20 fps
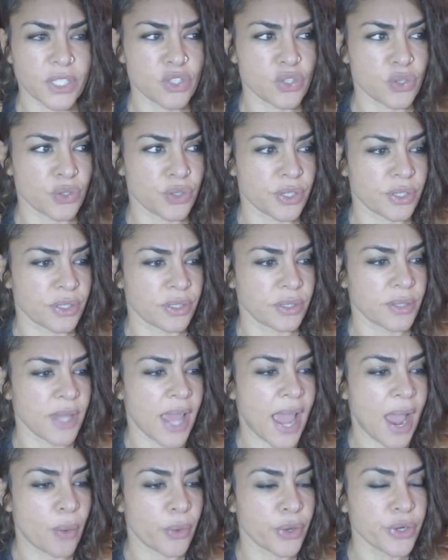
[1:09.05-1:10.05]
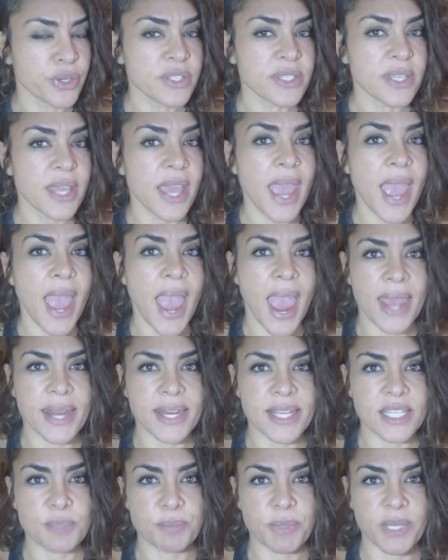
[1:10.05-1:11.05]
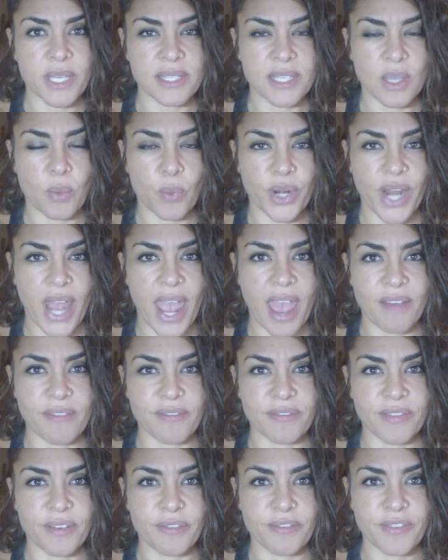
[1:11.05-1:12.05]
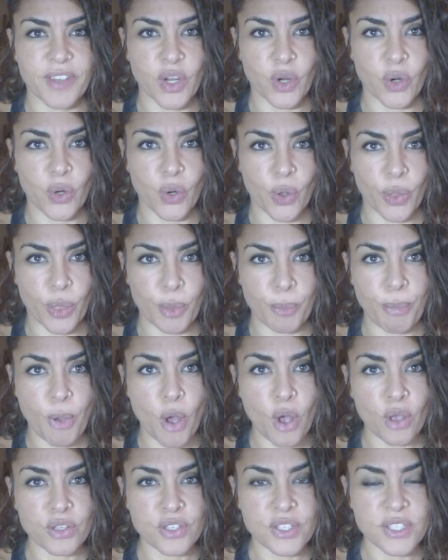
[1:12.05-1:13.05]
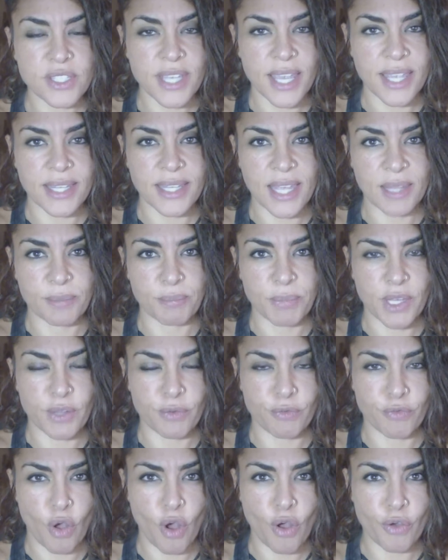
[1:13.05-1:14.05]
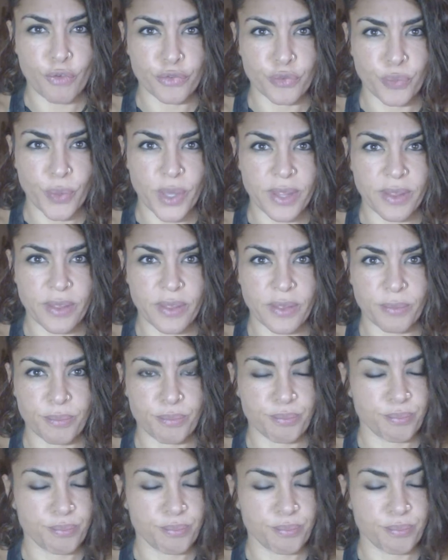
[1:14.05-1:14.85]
at certain hours, and it's because I want to have a finger on the pulse and be involved with